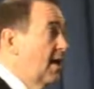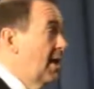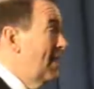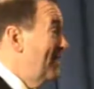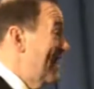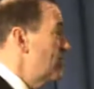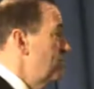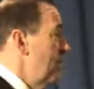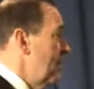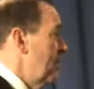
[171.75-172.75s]
And
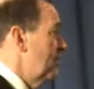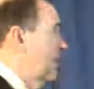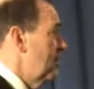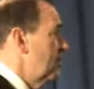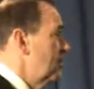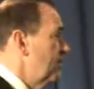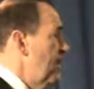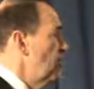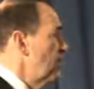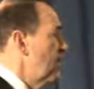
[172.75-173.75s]
that's meaning that the
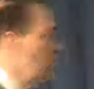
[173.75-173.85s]
federal